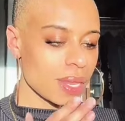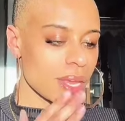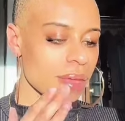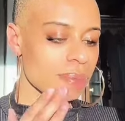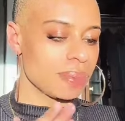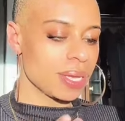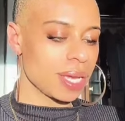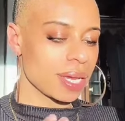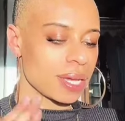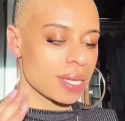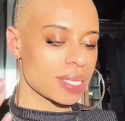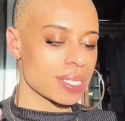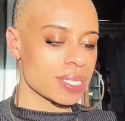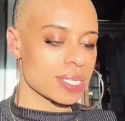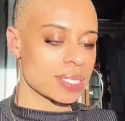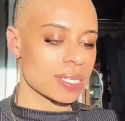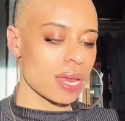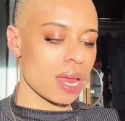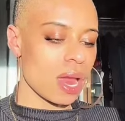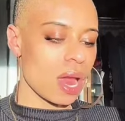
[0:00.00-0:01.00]

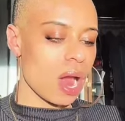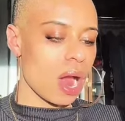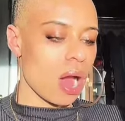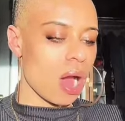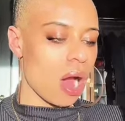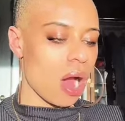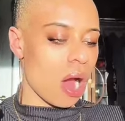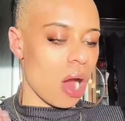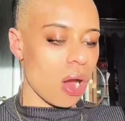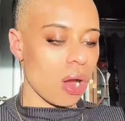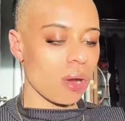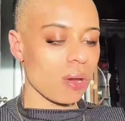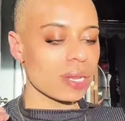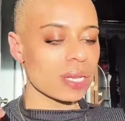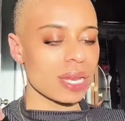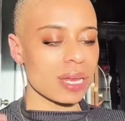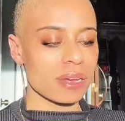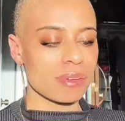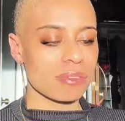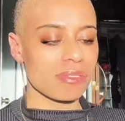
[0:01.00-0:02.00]
Because
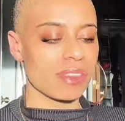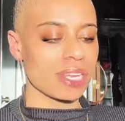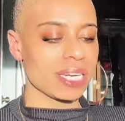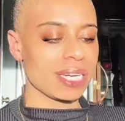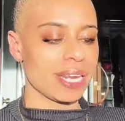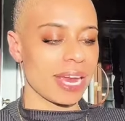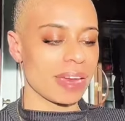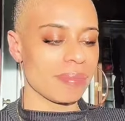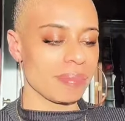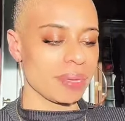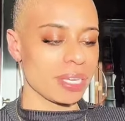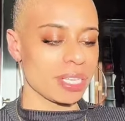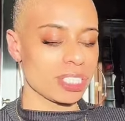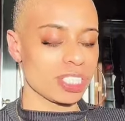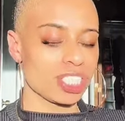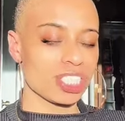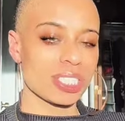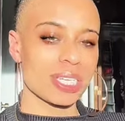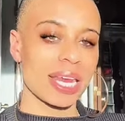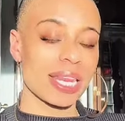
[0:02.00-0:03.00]
all of the
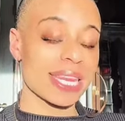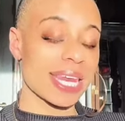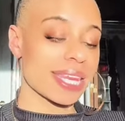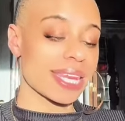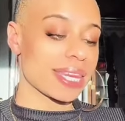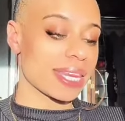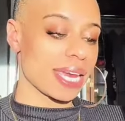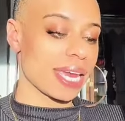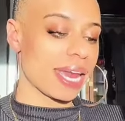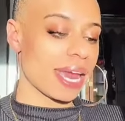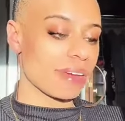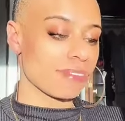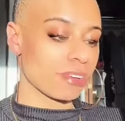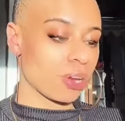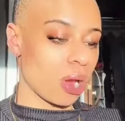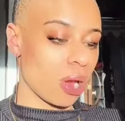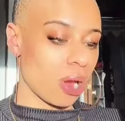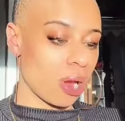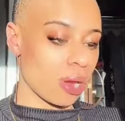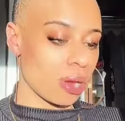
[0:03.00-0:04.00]
damage that they have
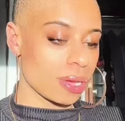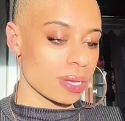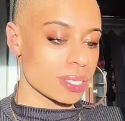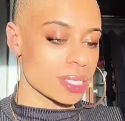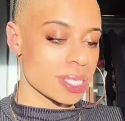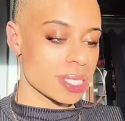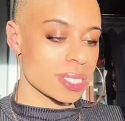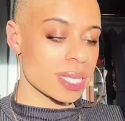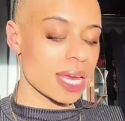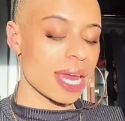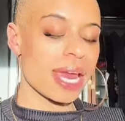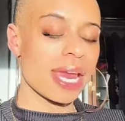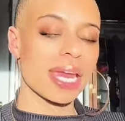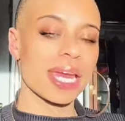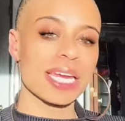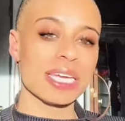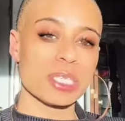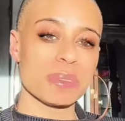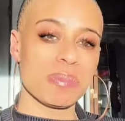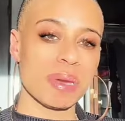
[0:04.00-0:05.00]
caused
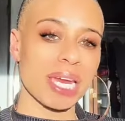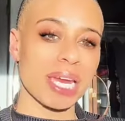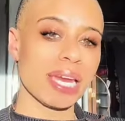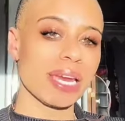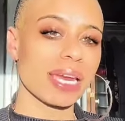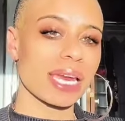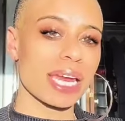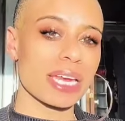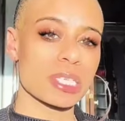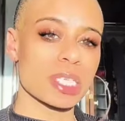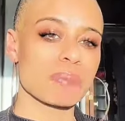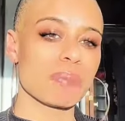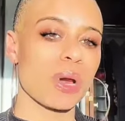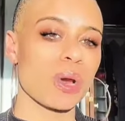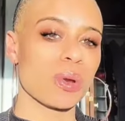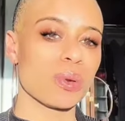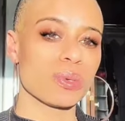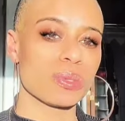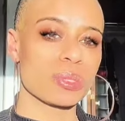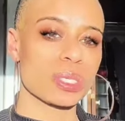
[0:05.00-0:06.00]
is being
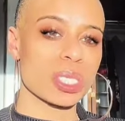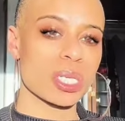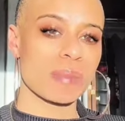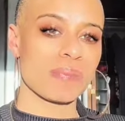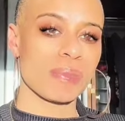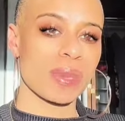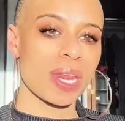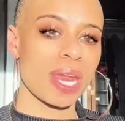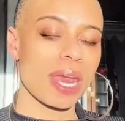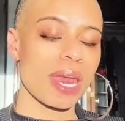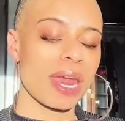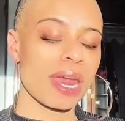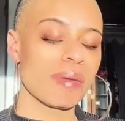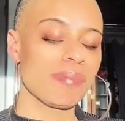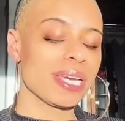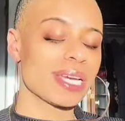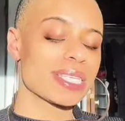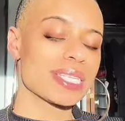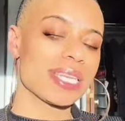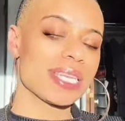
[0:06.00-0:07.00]
exposed.
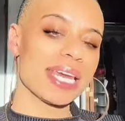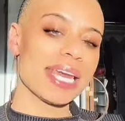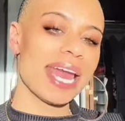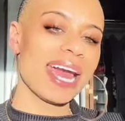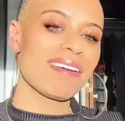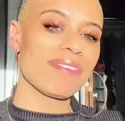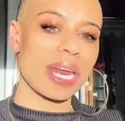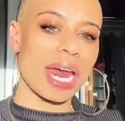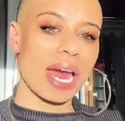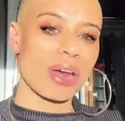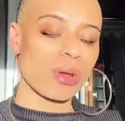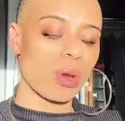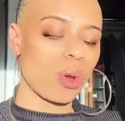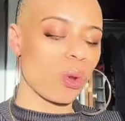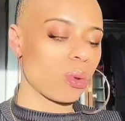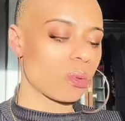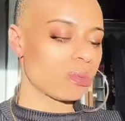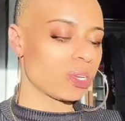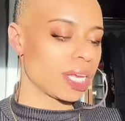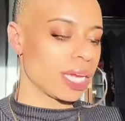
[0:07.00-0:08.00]
Because they have not
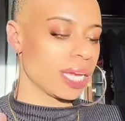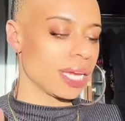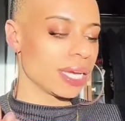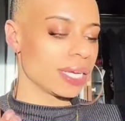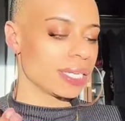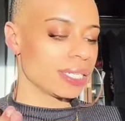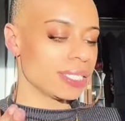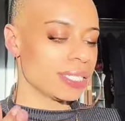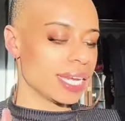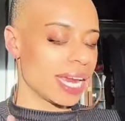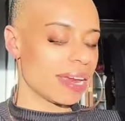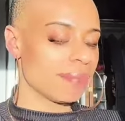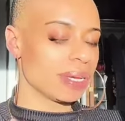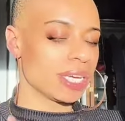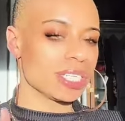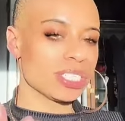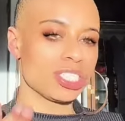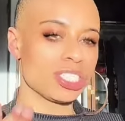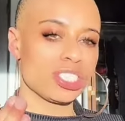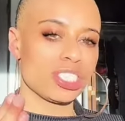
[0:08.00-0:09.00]
only
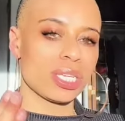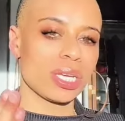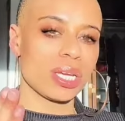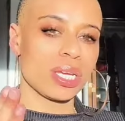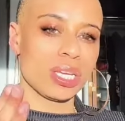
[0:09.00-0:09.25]
damaged